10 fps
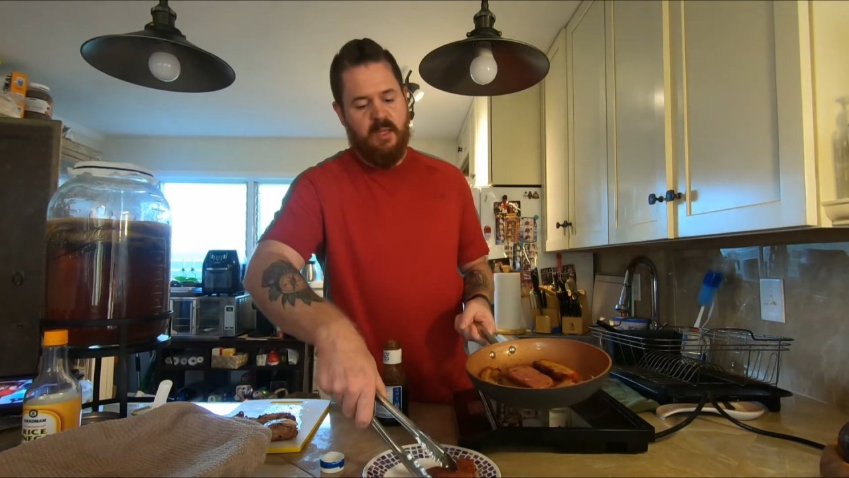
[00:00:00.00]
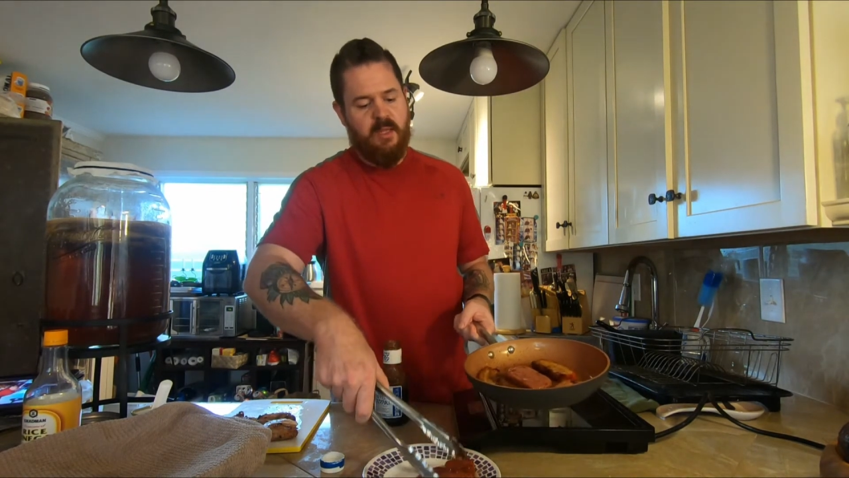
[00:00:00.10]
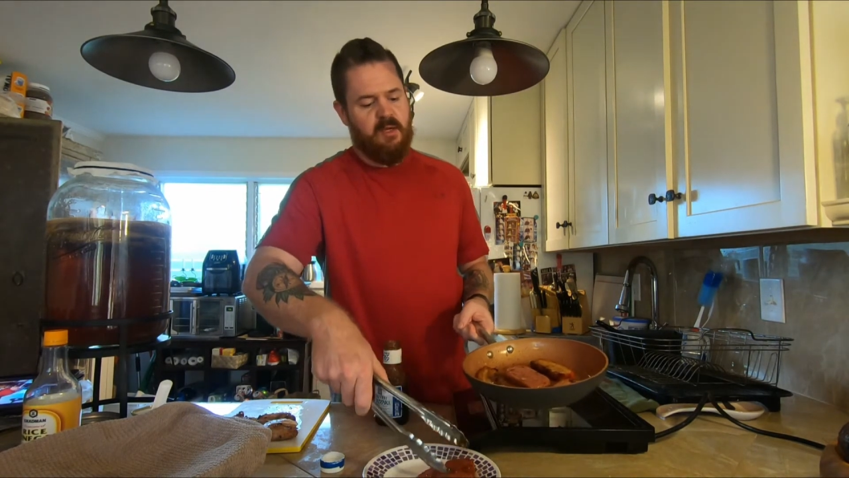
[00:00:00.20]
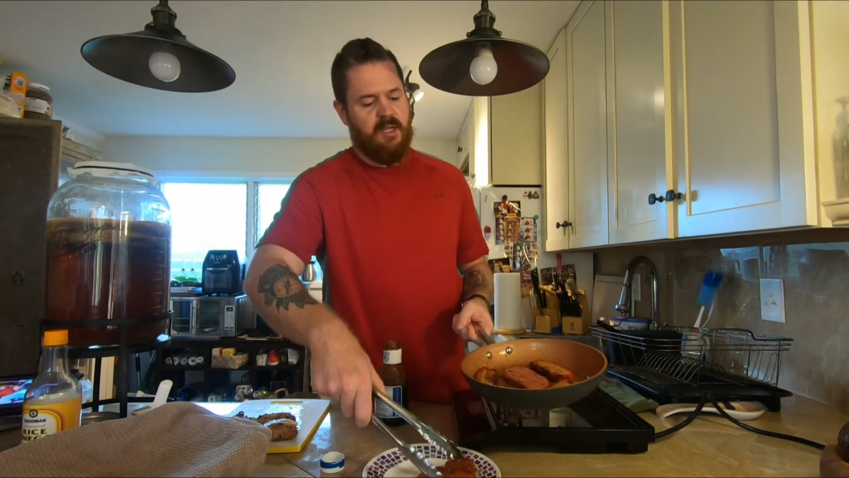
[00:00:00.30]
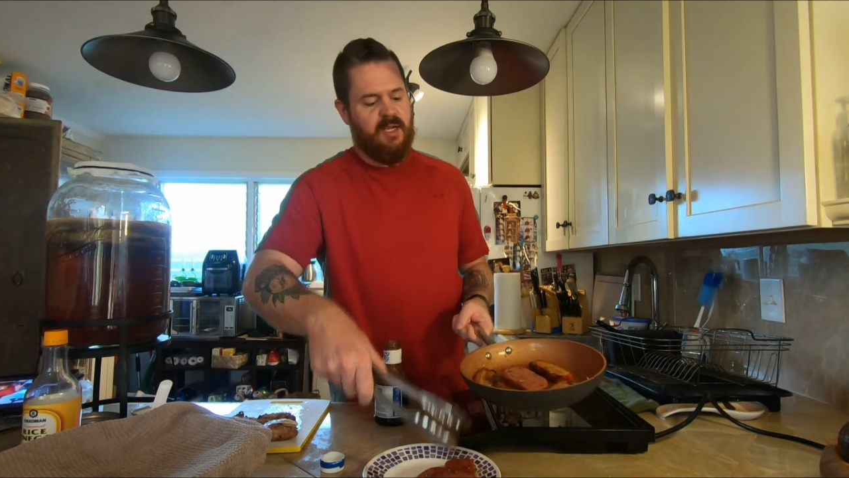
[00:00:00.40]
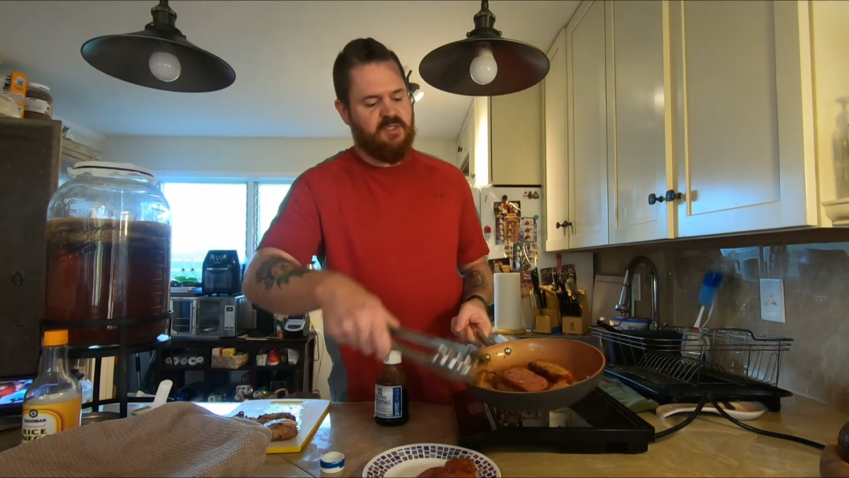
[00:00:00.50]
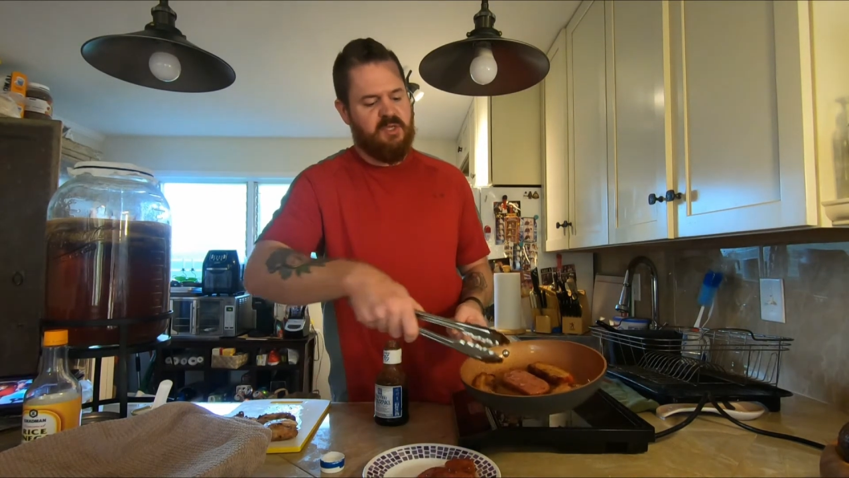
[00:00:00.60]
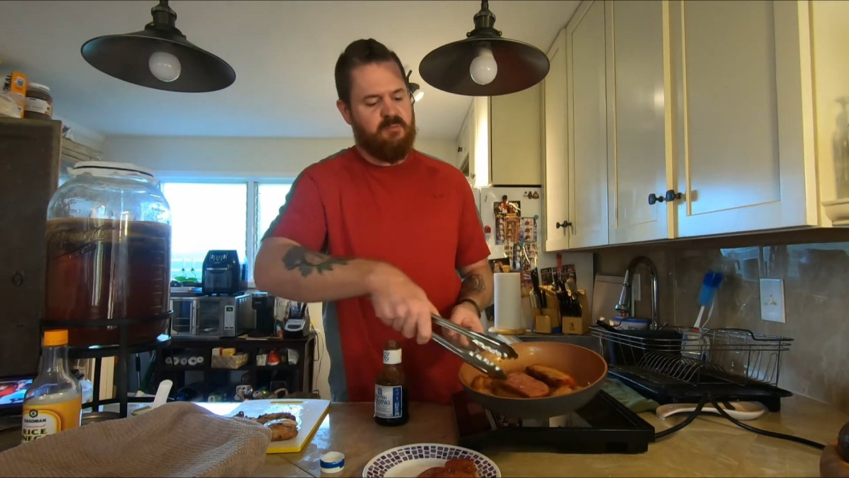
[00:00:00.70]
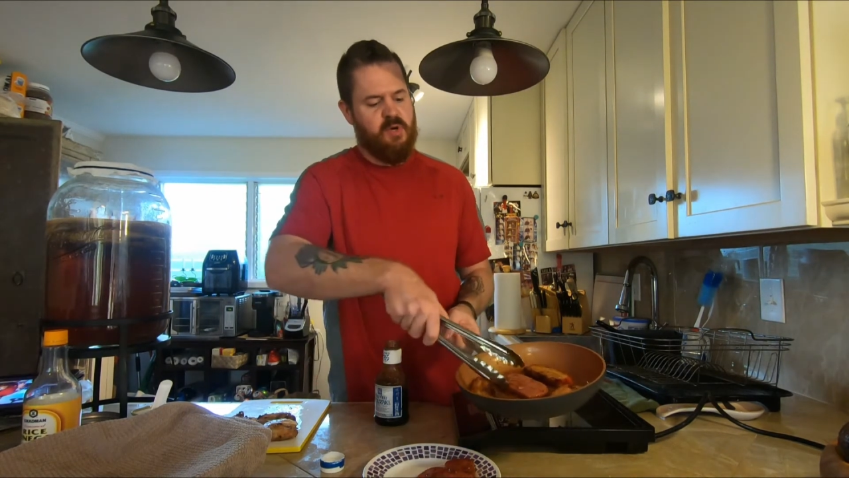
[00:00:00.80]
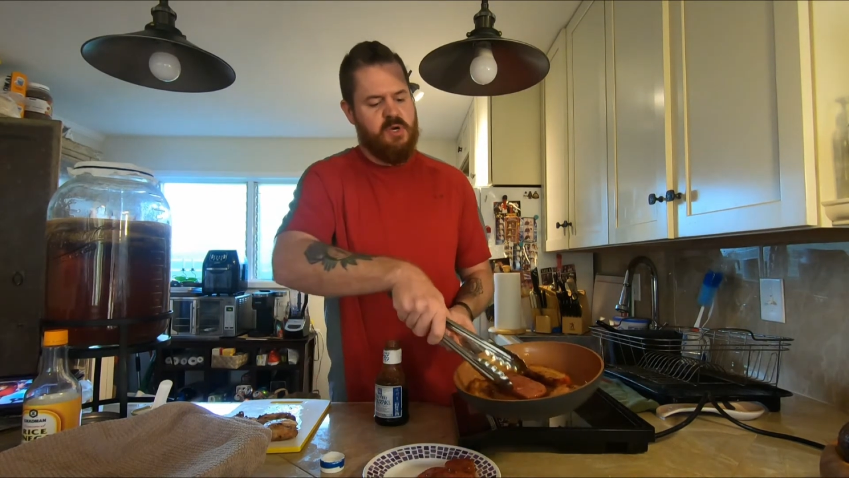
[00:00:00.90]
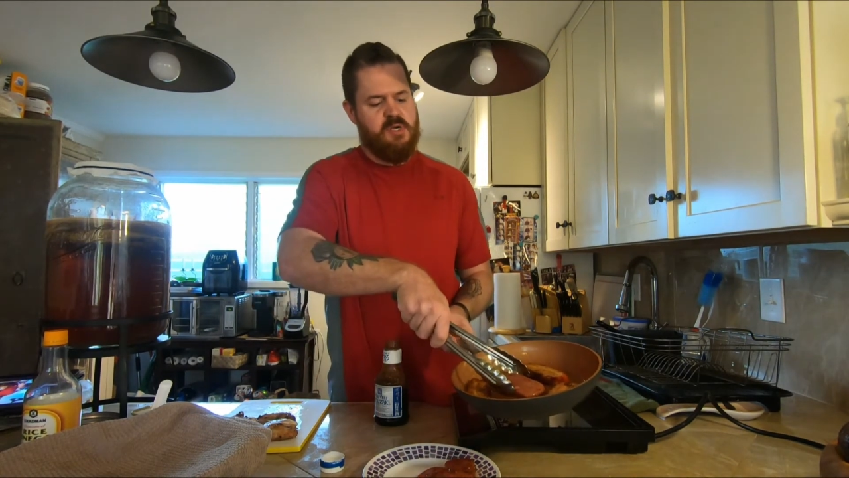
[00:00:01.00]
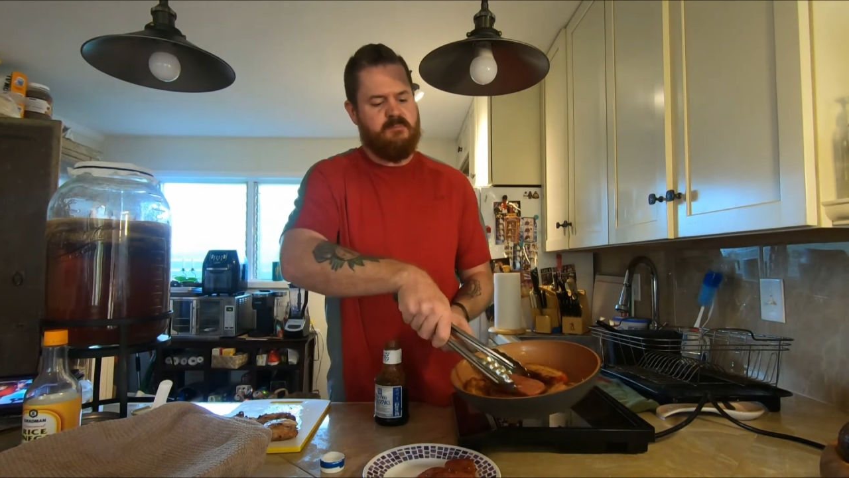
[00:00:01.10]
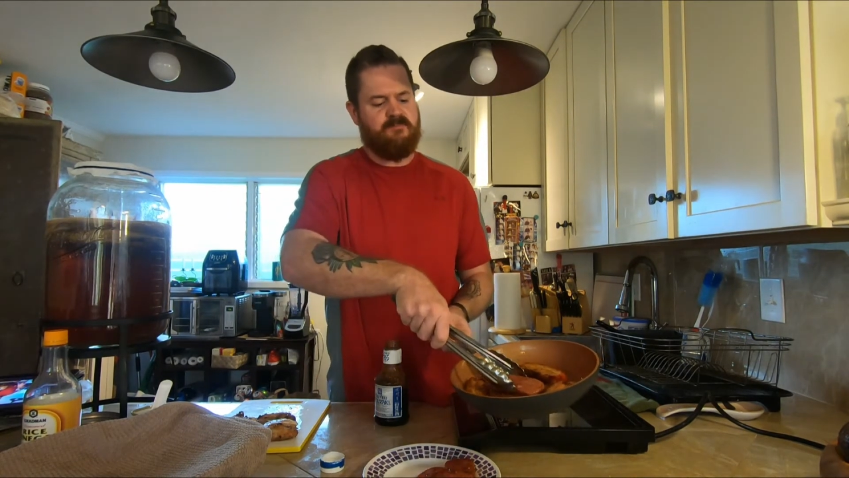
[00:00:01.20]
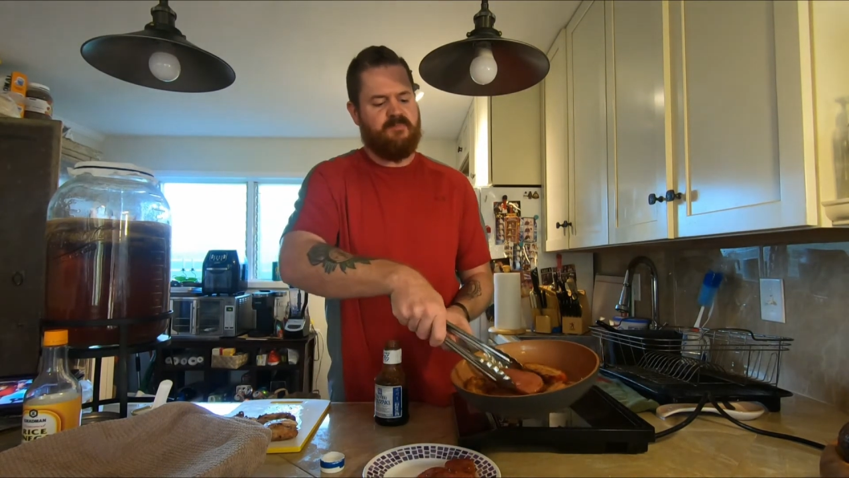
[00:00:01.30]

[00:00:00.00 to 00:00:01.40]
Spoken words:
it'll actually burn